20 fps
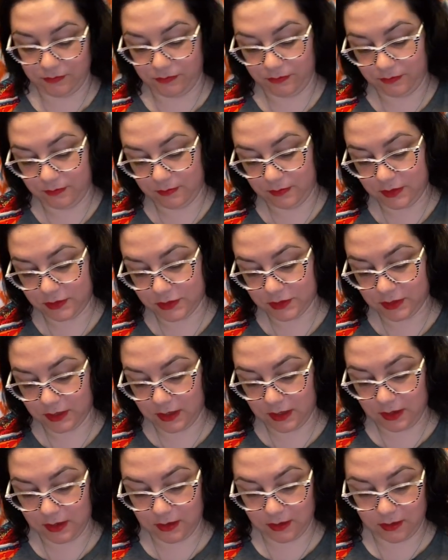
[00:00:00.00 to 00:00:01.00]
Much
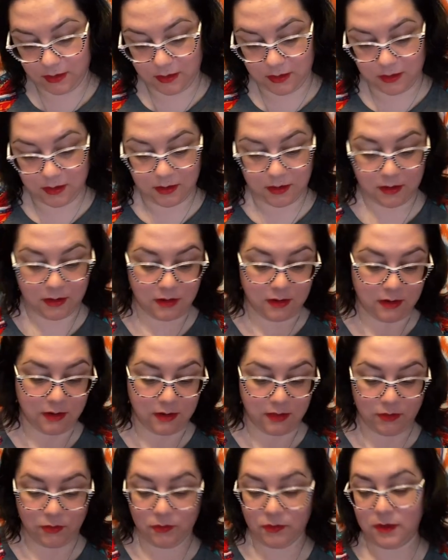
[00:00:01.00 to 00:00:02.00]
like our
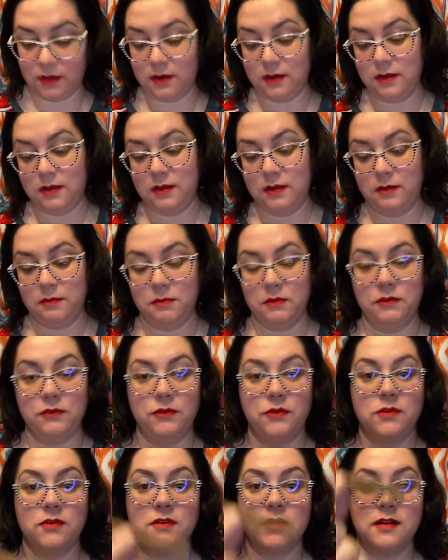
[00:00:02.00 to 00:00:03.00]
other one
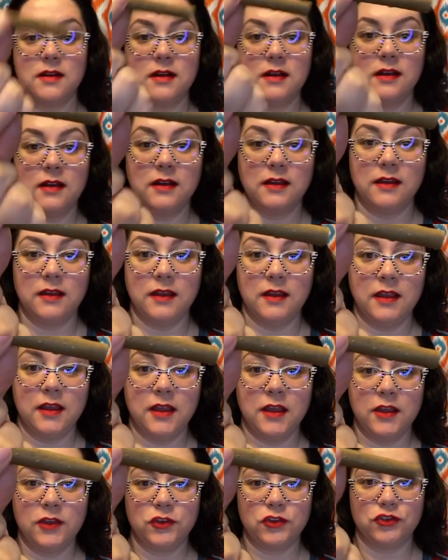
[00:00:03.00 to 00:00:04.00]
before,
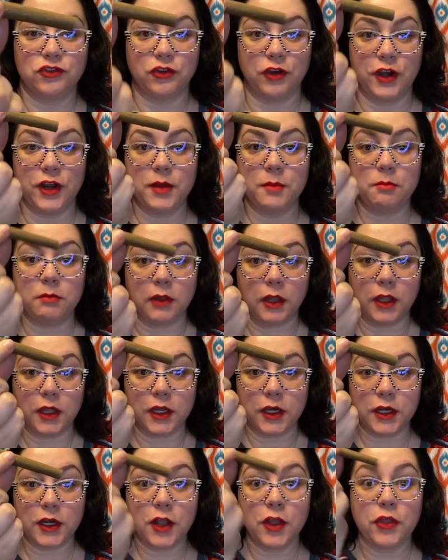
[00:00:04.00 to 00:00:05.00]
straight up
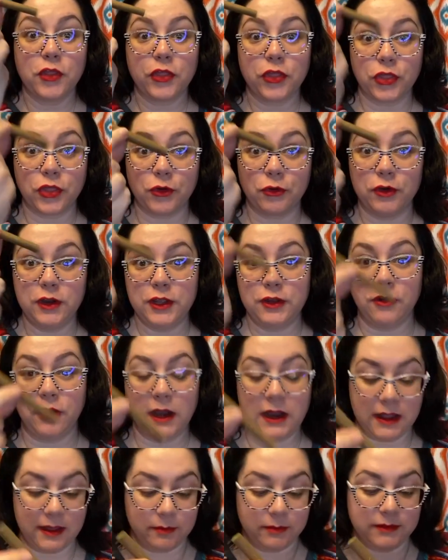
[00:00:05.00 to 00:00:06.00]
blunt, 3
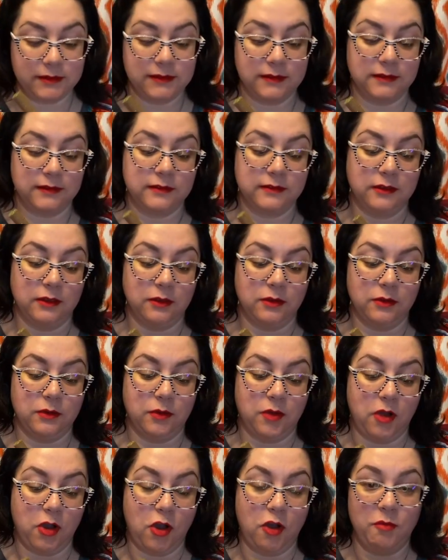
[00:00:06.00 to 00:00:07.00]
grams. So
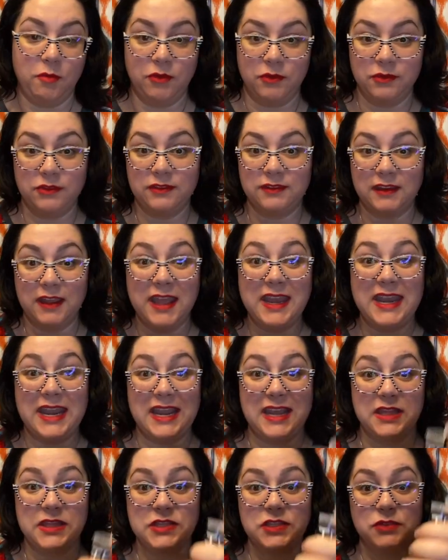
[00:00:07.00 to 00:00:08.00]
almost an
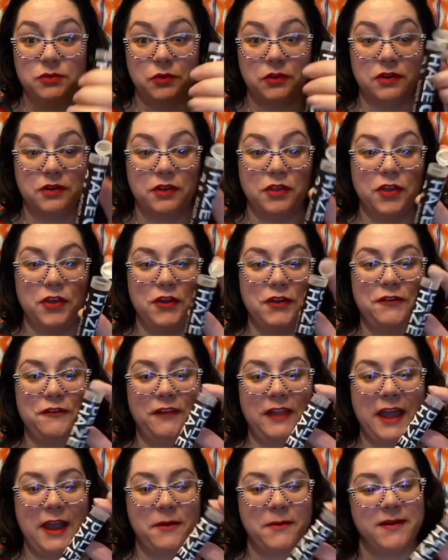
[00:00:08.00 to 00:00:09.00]
eighth's worth of
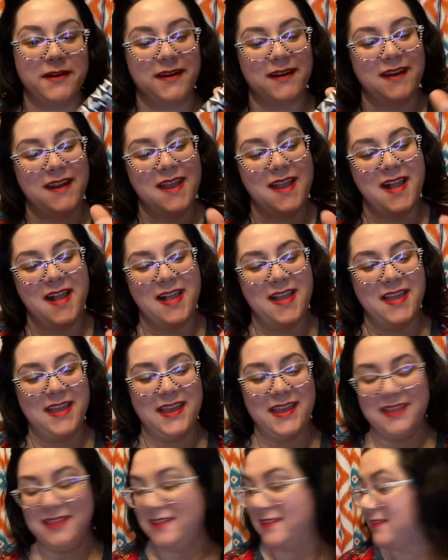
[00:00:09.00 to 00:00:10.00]
flour
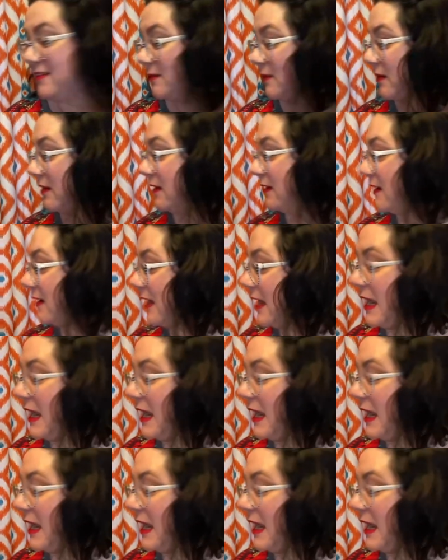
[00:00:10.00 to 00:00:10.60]
in this one.